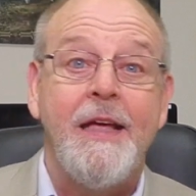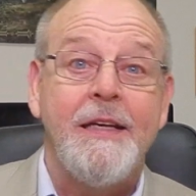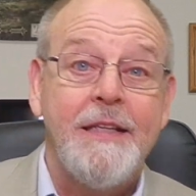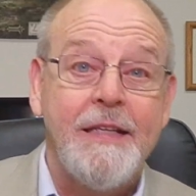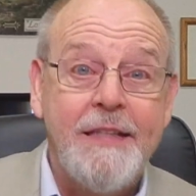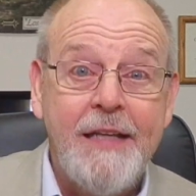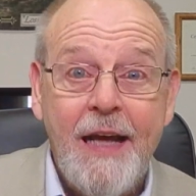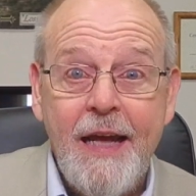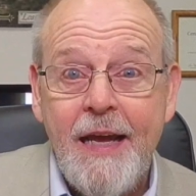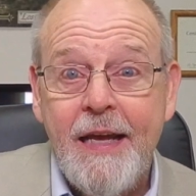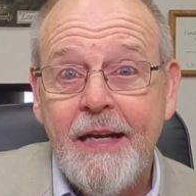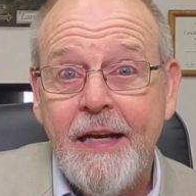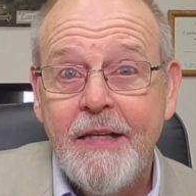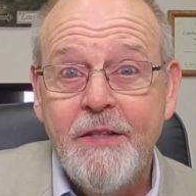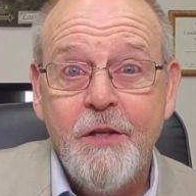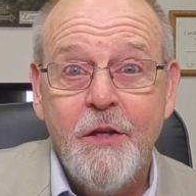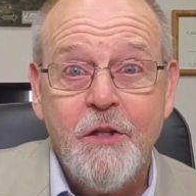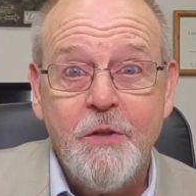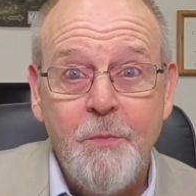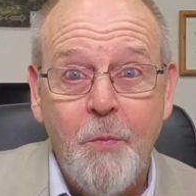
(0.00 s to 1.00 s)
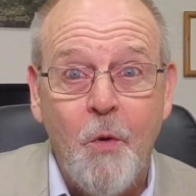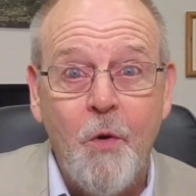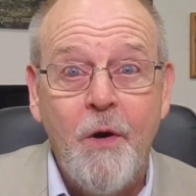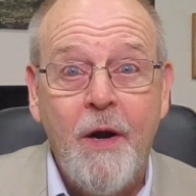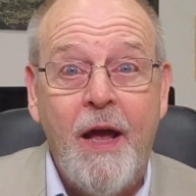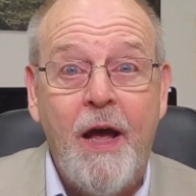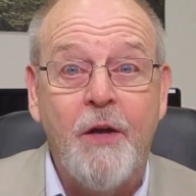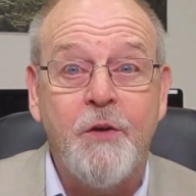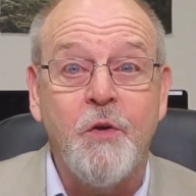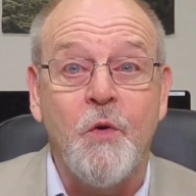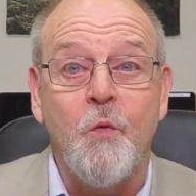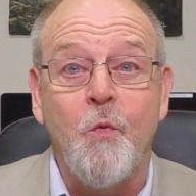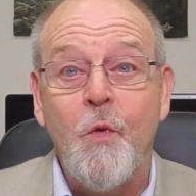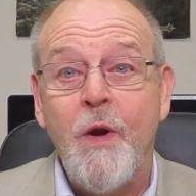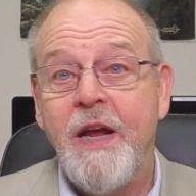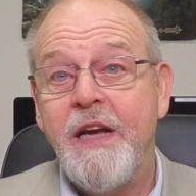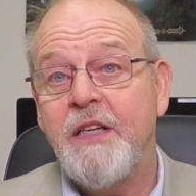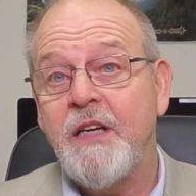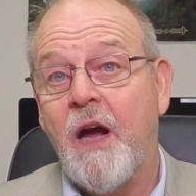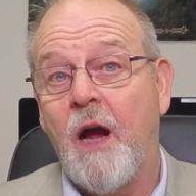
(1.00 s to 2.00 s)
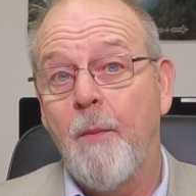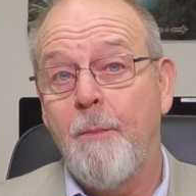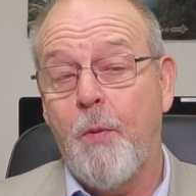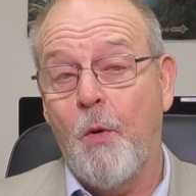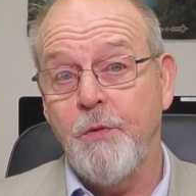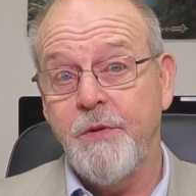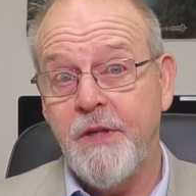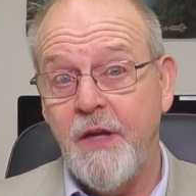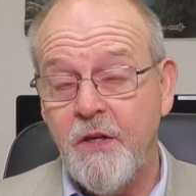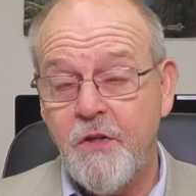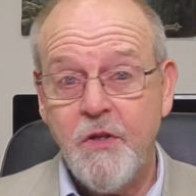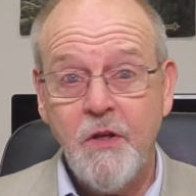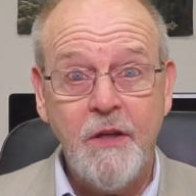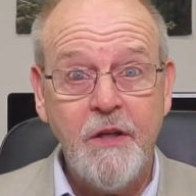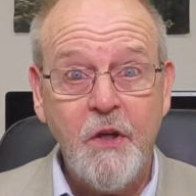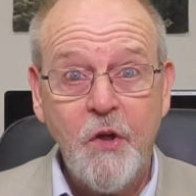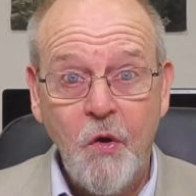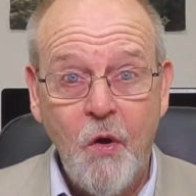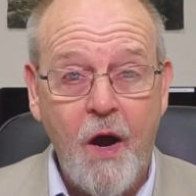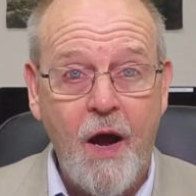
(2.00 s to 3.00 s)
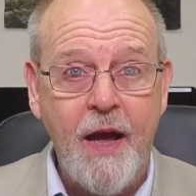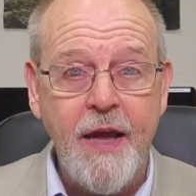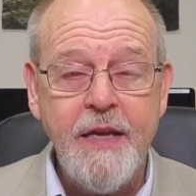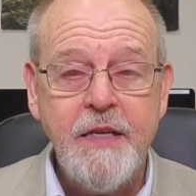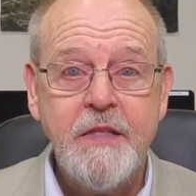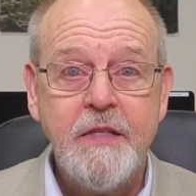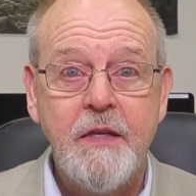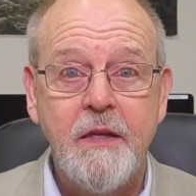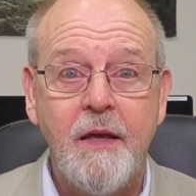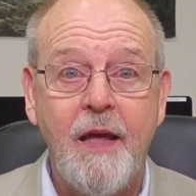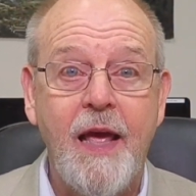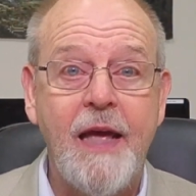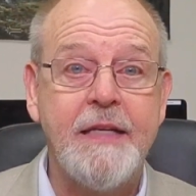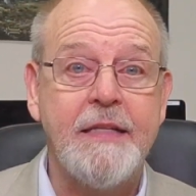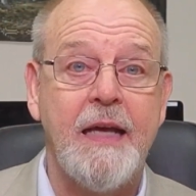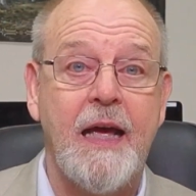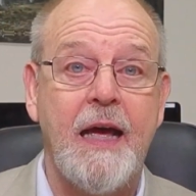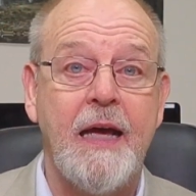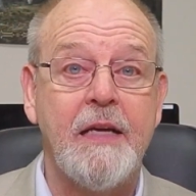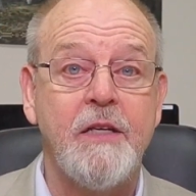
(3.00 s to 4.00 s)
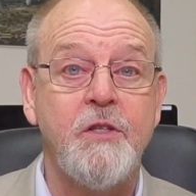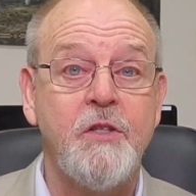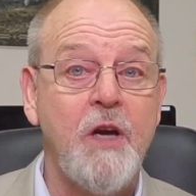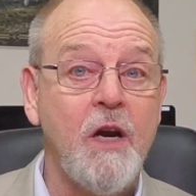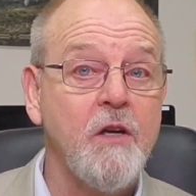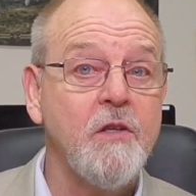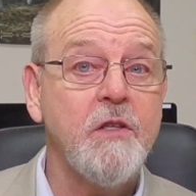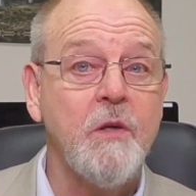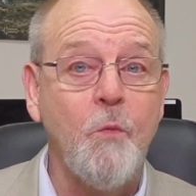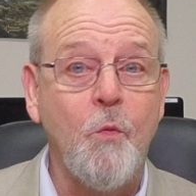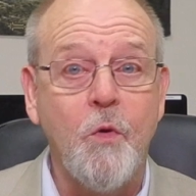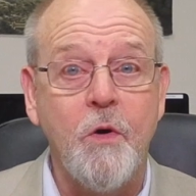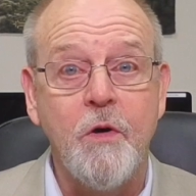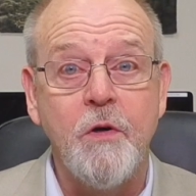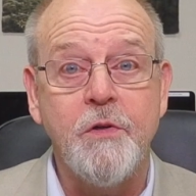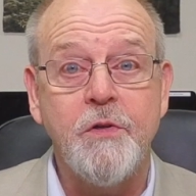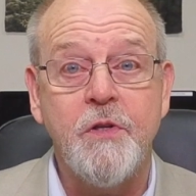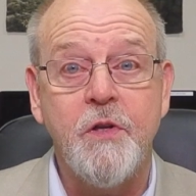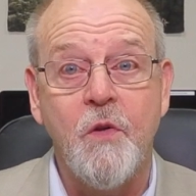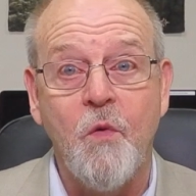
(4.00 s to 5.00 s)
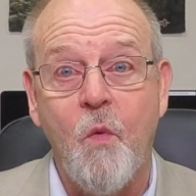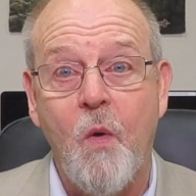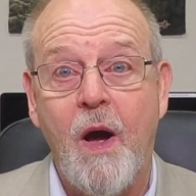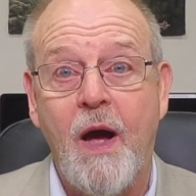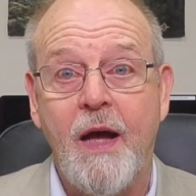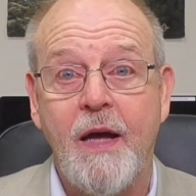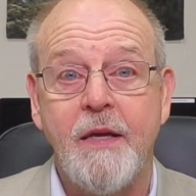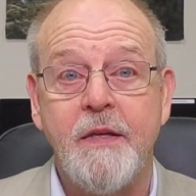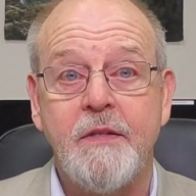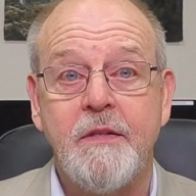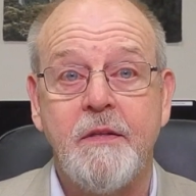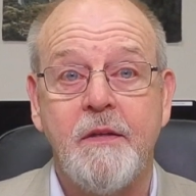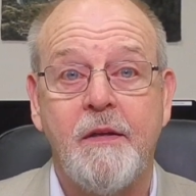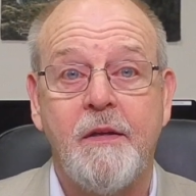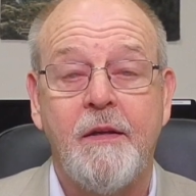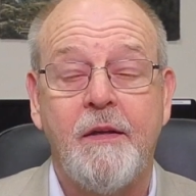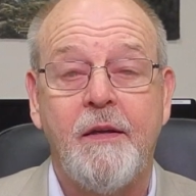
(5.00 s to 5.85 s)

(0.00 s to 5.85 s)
Today, let's explore how to reach our potential in Christ as I share some words to the wise